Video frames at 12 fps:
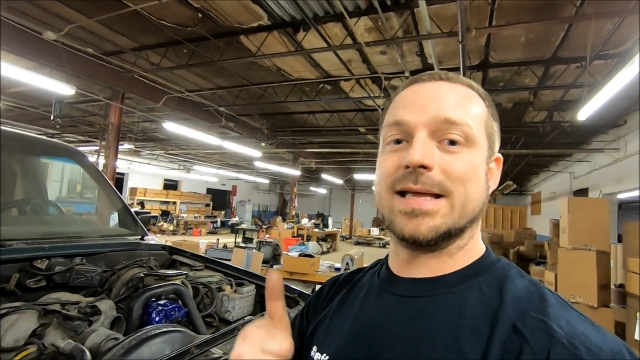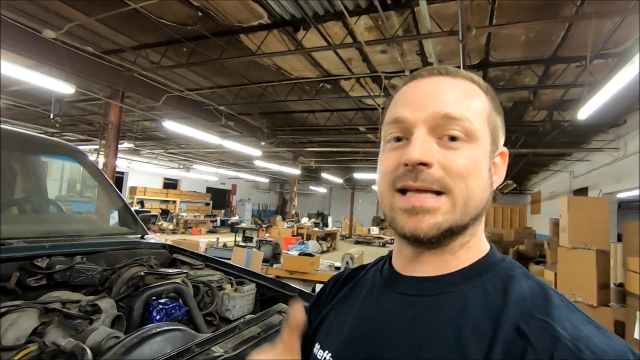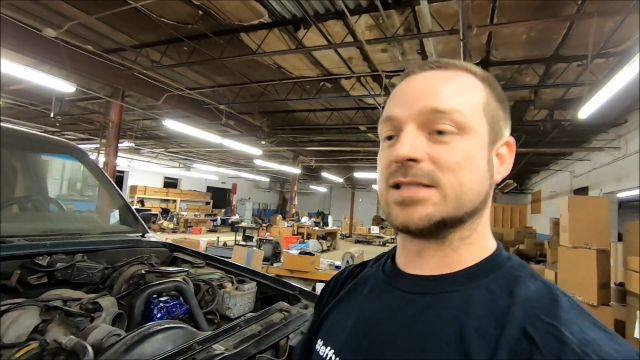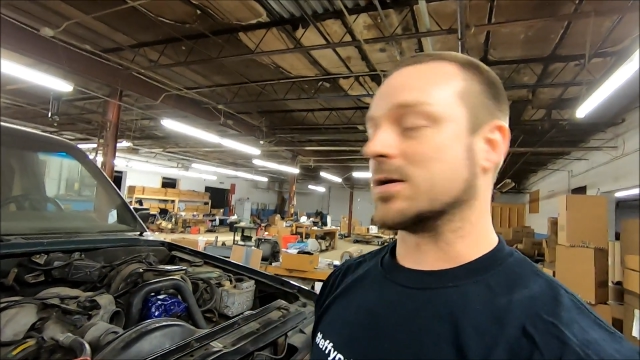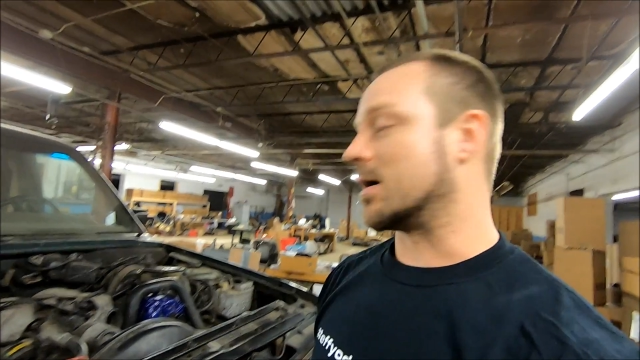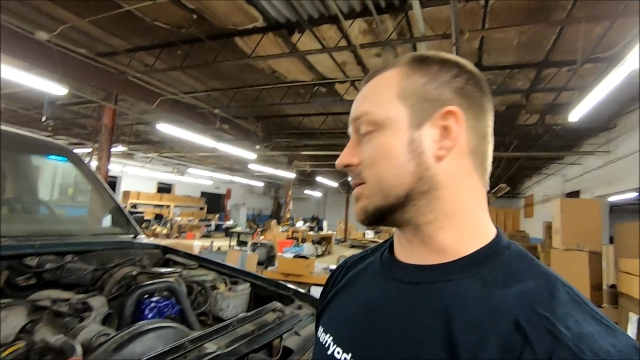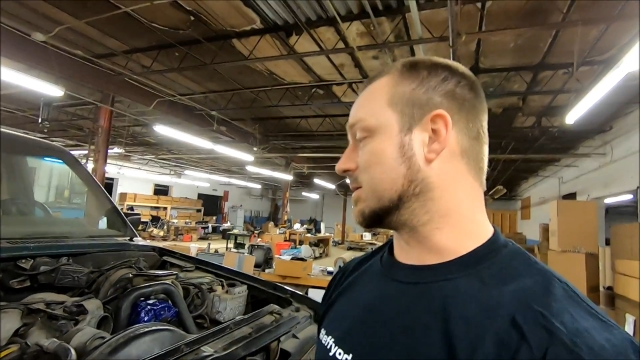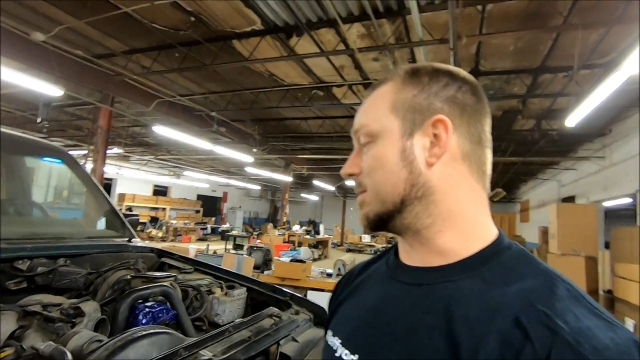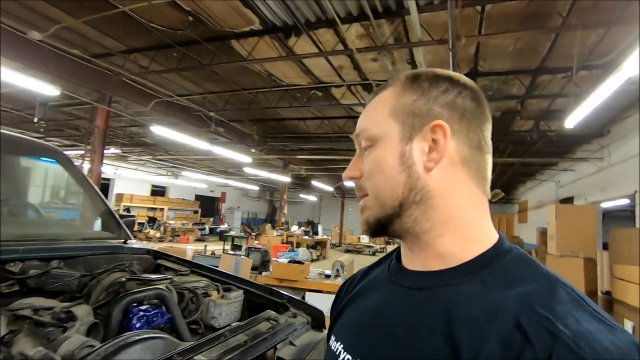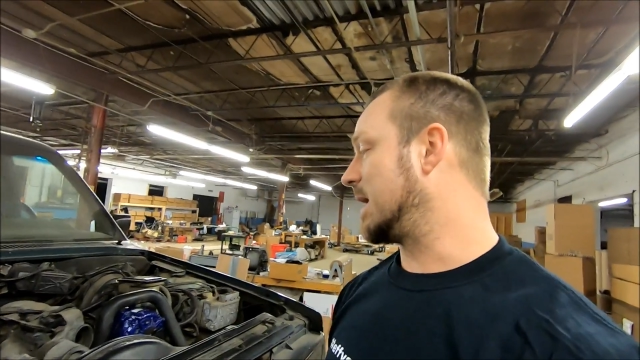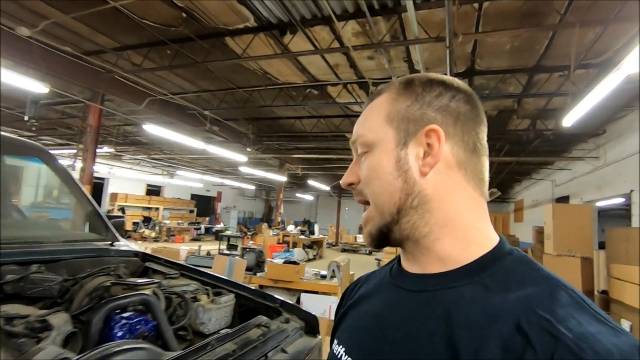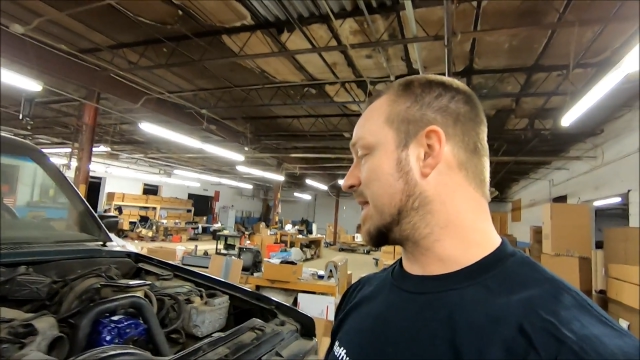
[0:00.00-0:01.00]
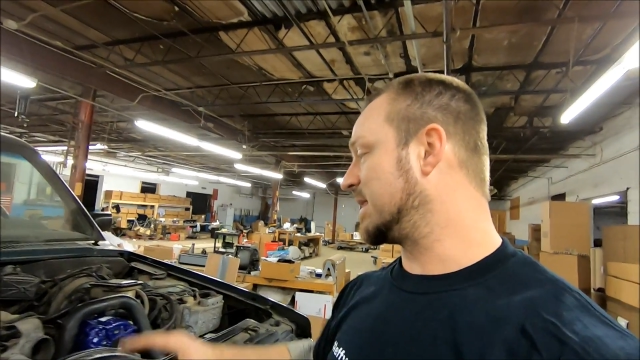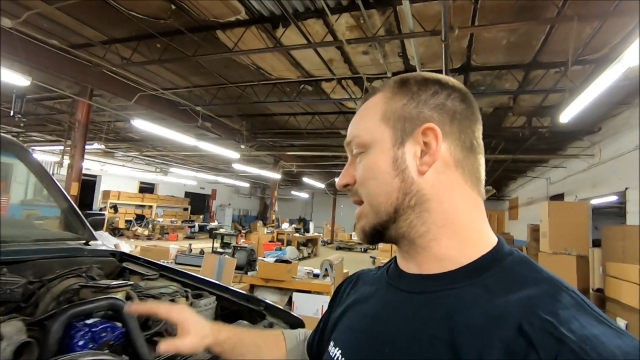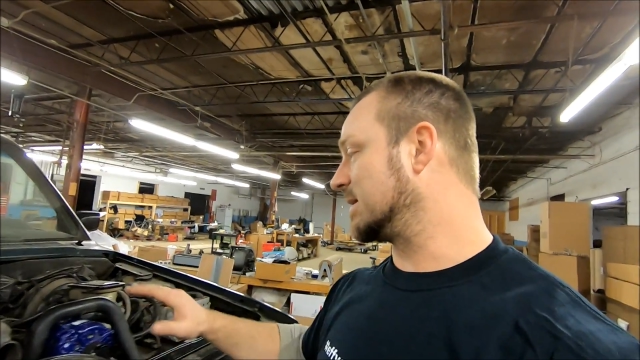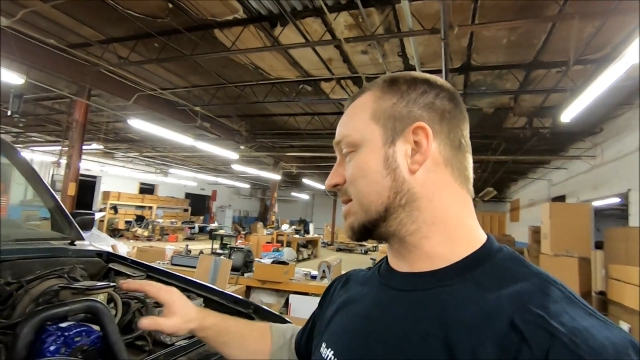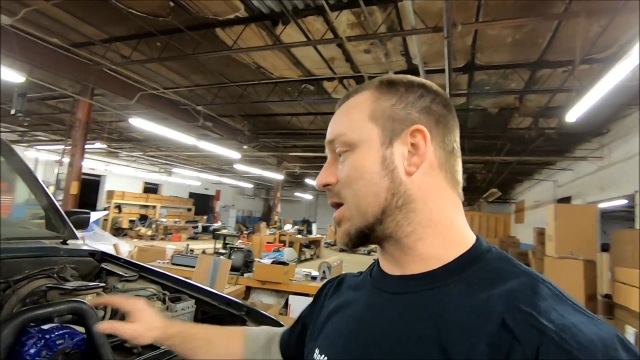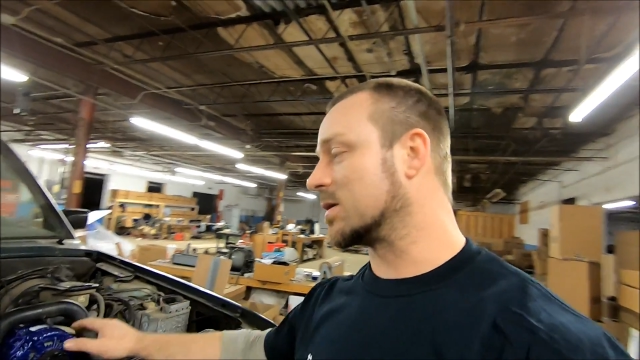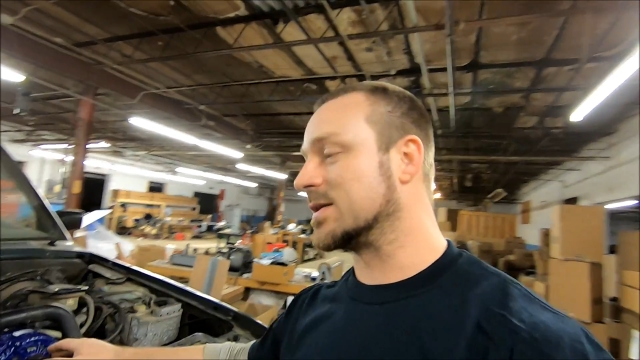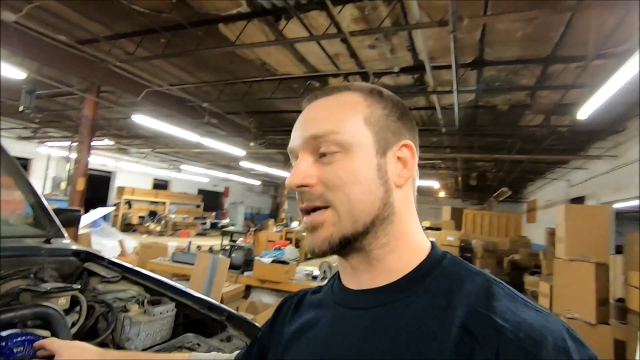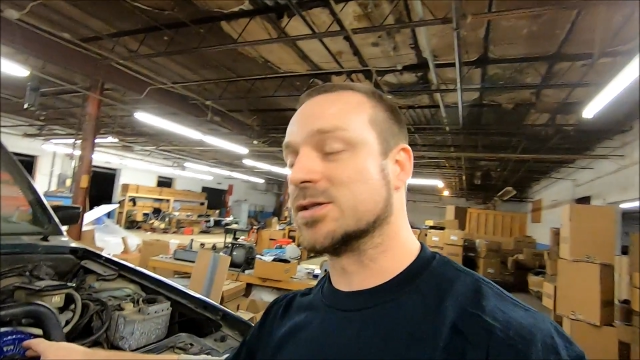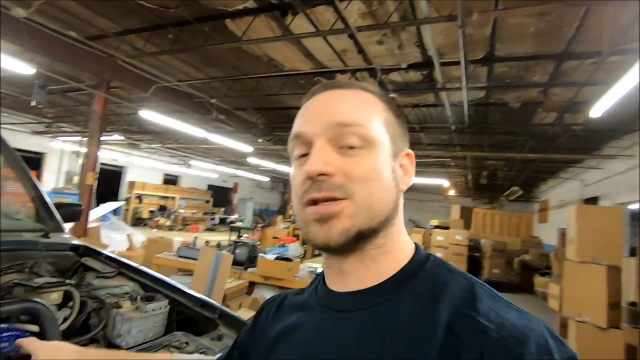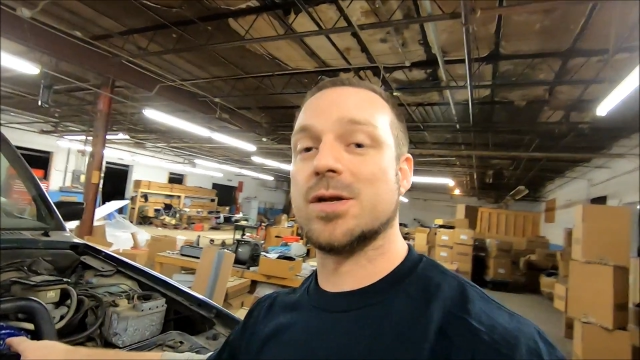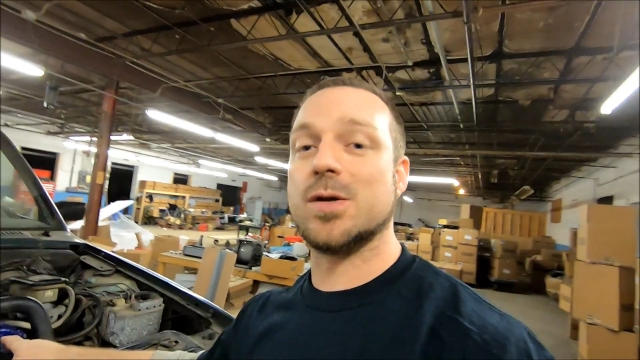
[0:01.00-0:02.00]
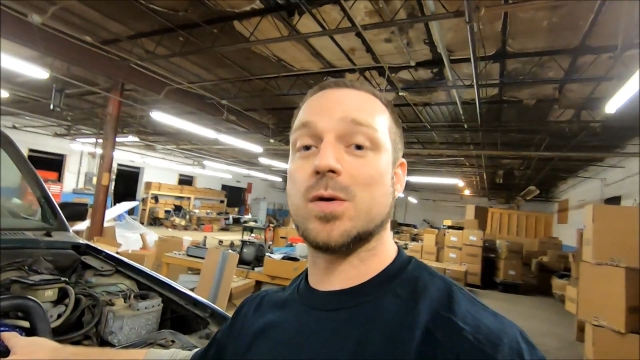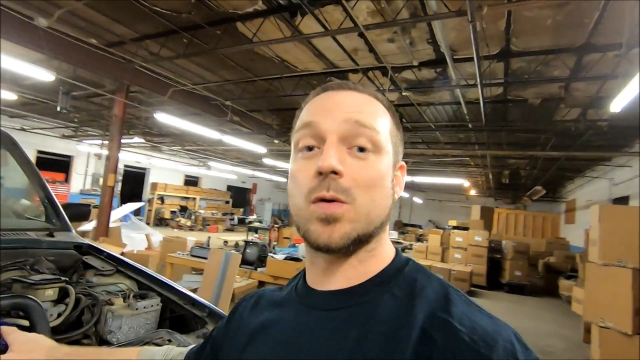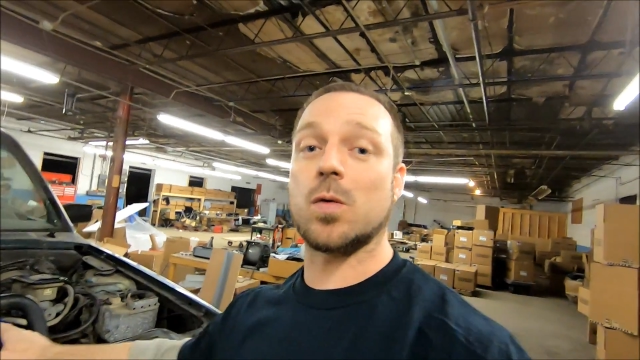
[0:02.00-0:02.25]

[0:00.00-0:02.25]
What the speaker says: It's awesome. I think this alternator is going to do